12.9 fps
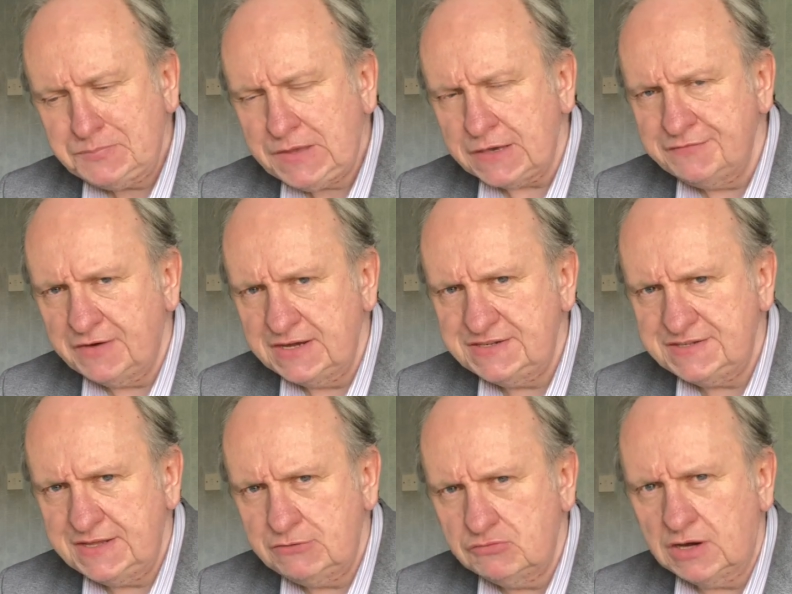find
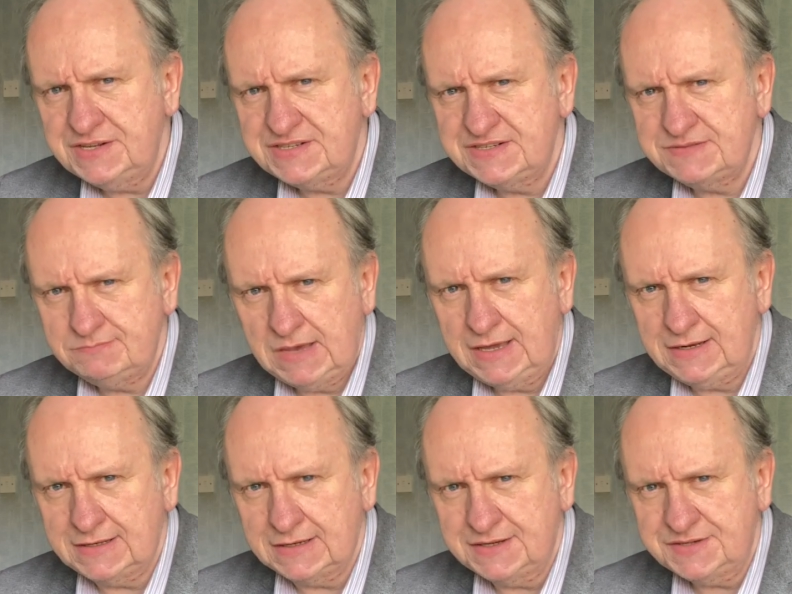the writer's
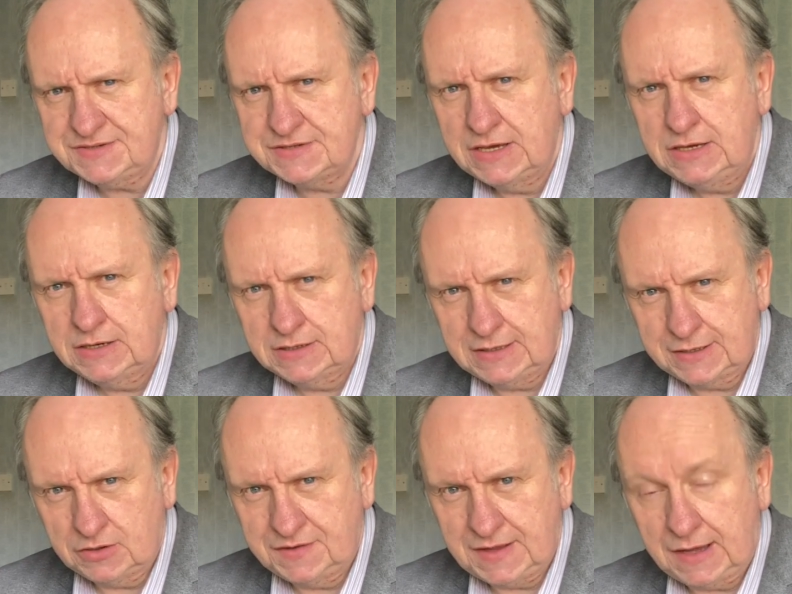mailing list and click
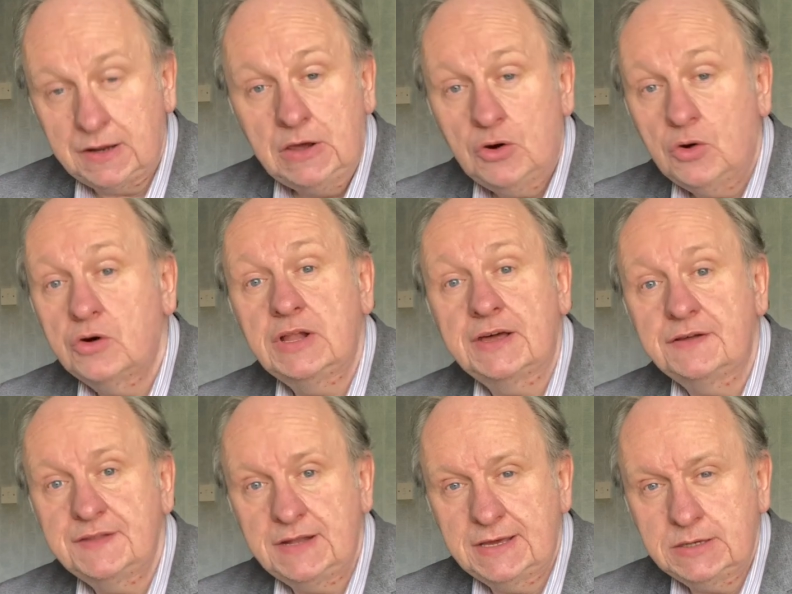on that, or click on
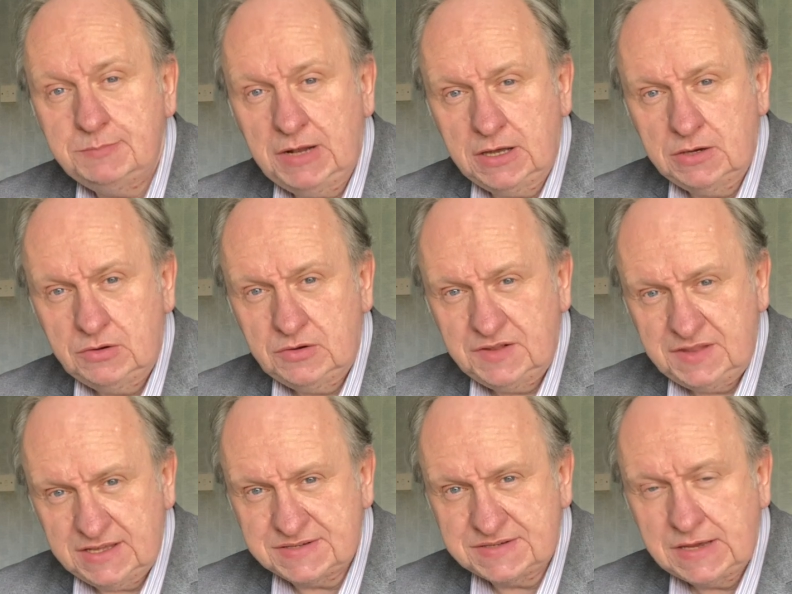the link below
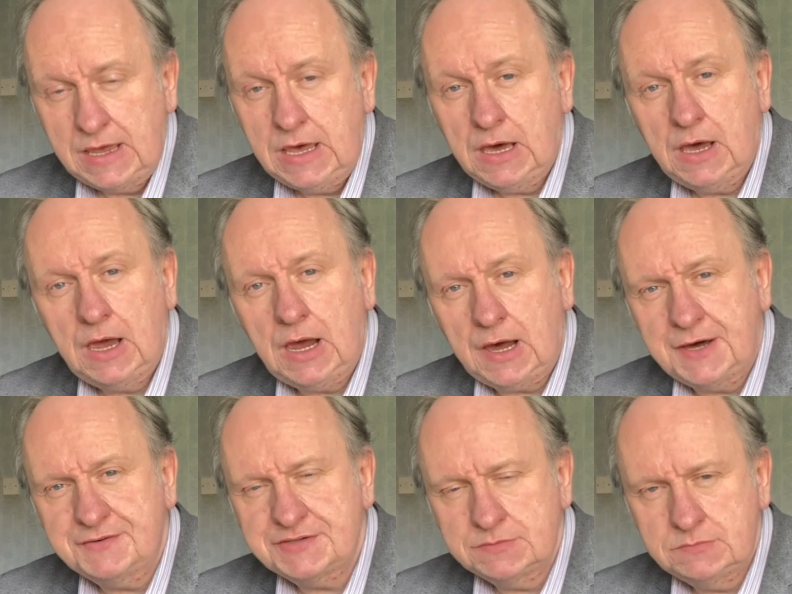this. I
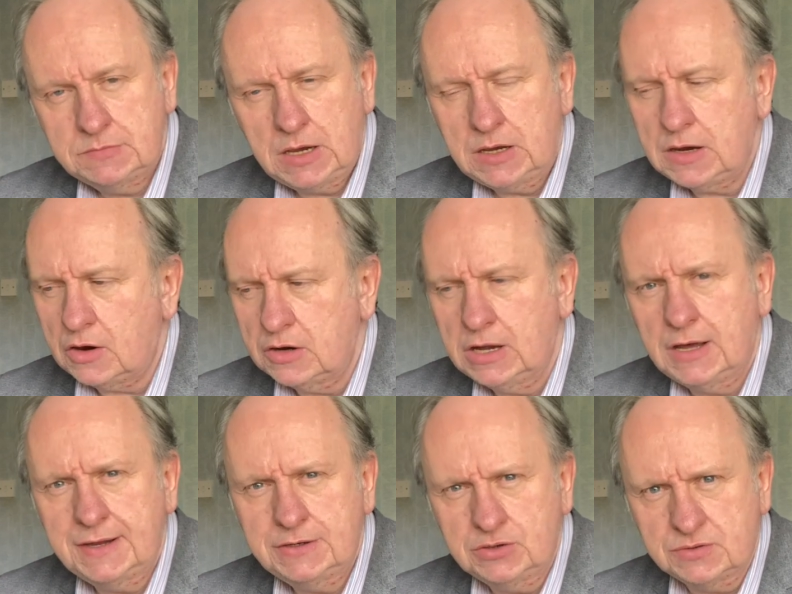have some
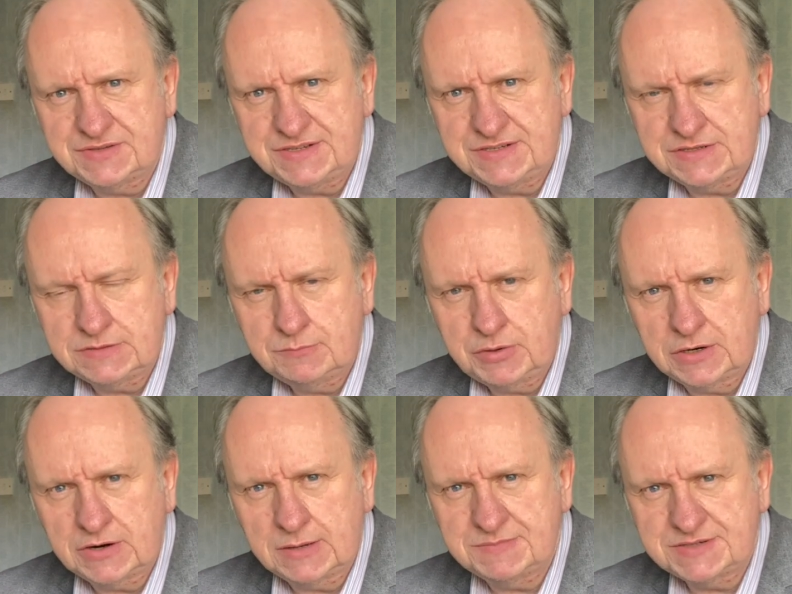online courses and
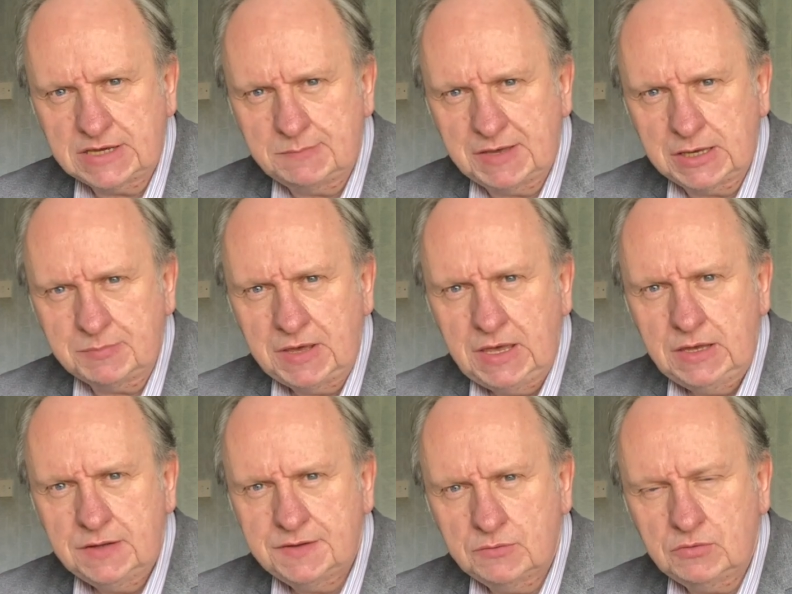programs coming up
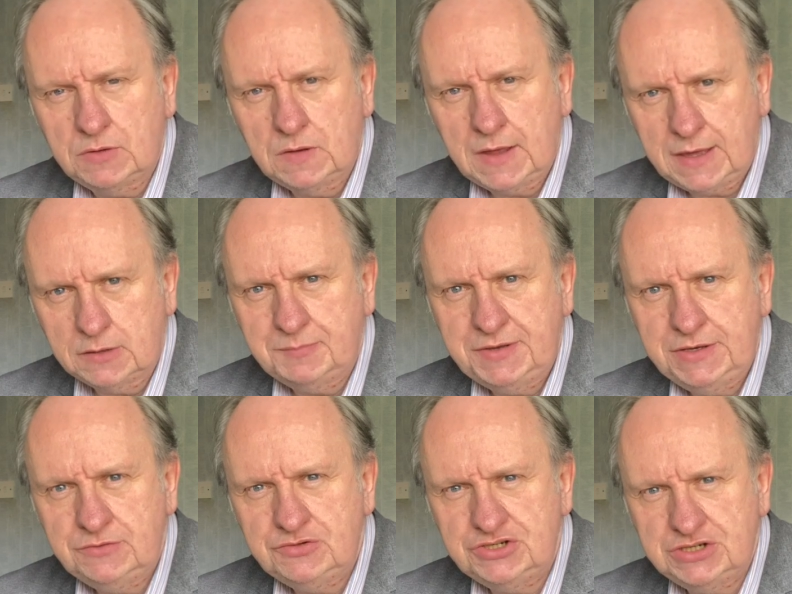that will help
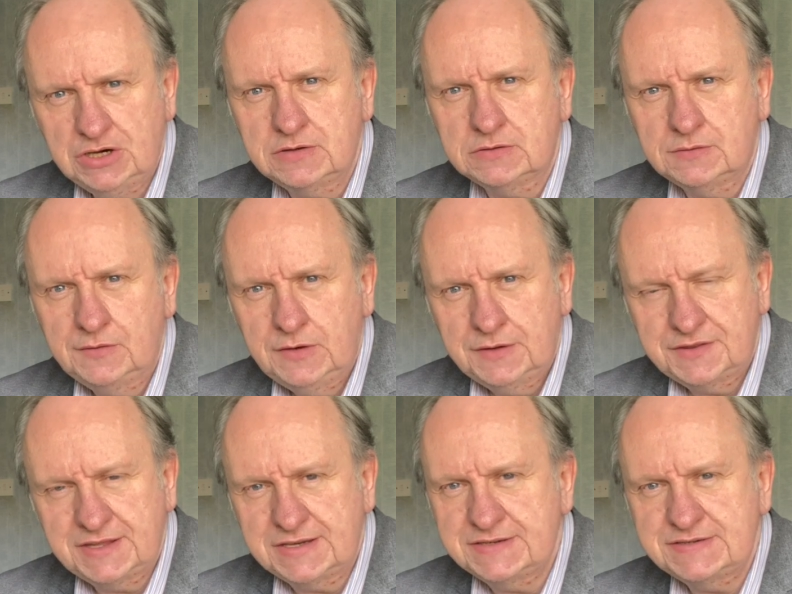you juggle
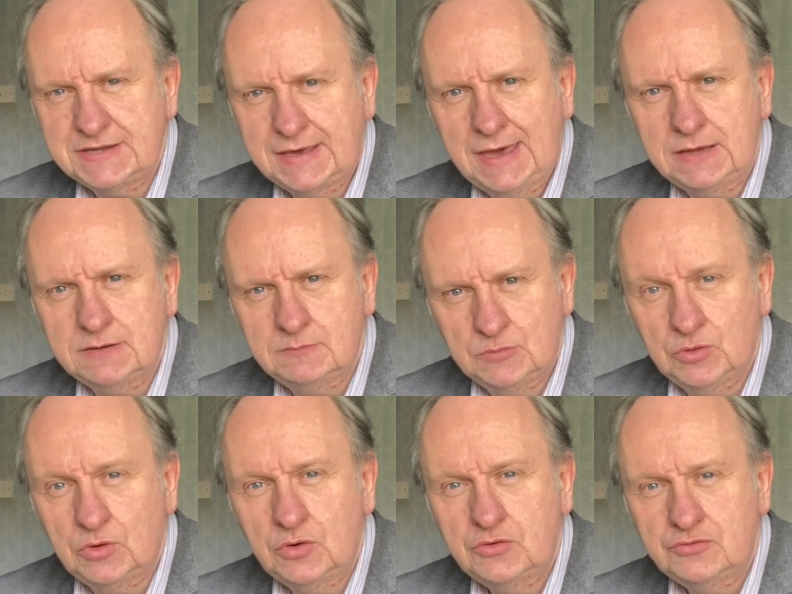things to get
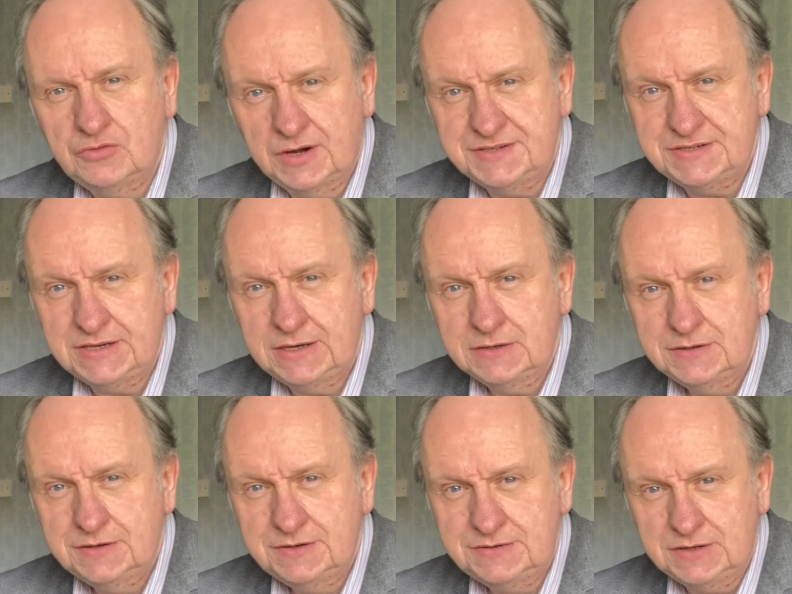more writing
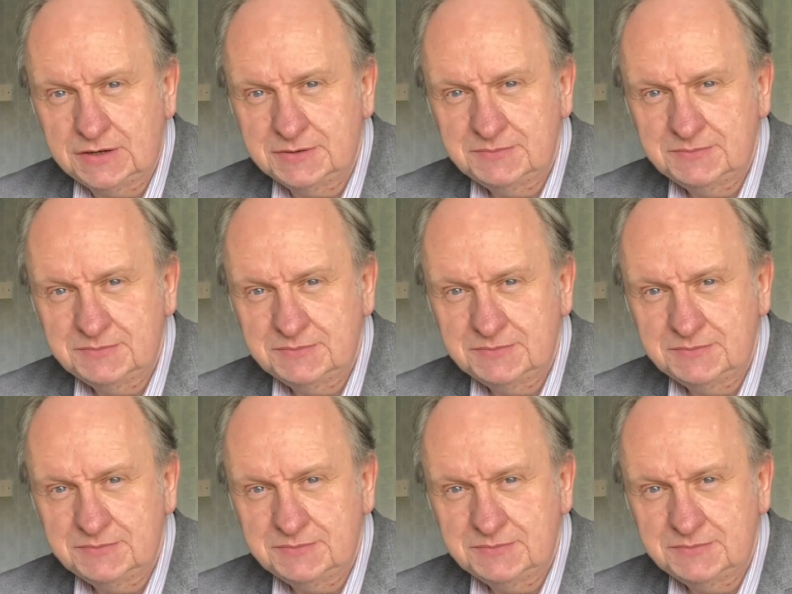done.